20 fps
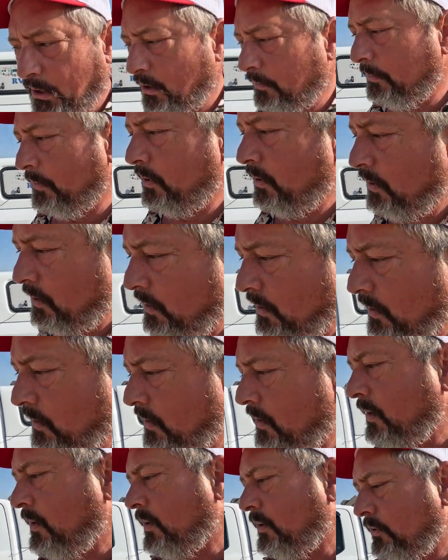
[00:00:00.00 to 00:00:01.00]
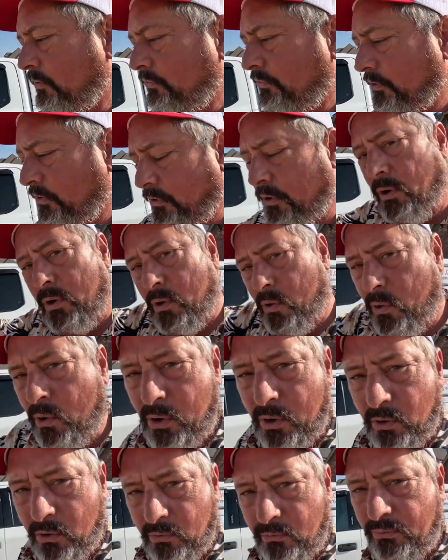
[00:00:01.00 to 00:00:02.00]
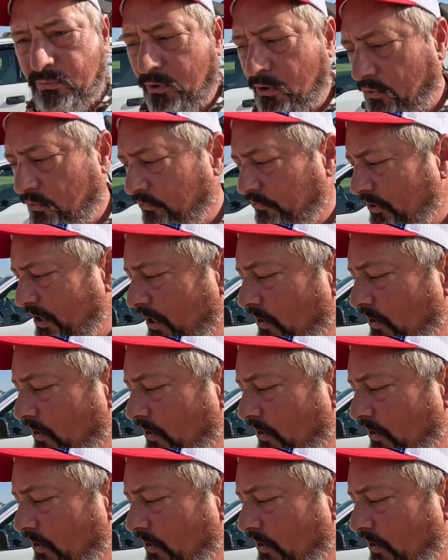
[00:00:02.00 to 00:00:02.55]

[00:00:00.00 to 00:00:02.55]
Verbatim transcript: up so the oil flows